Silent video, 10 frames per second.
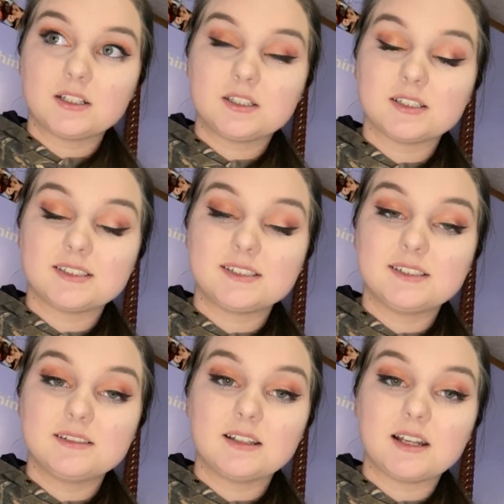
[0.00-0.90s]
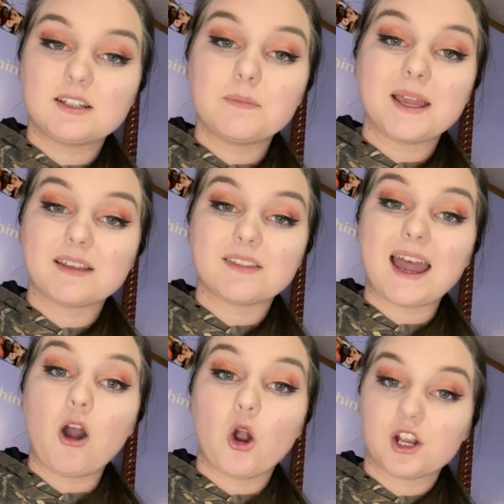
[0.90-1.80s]
to make
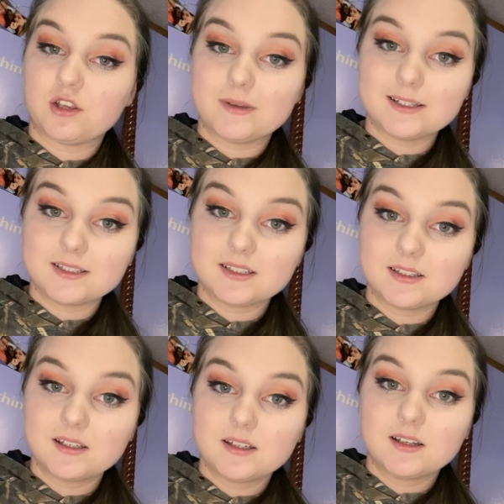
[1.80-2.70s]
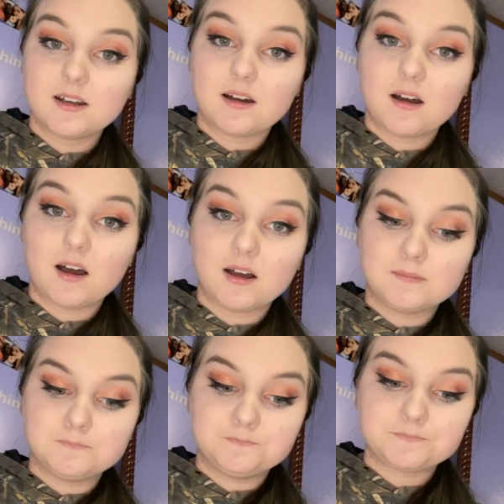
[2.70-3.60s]
that argument.
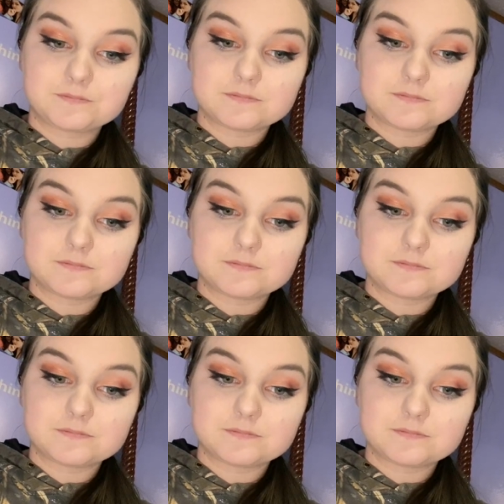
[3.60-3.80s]
But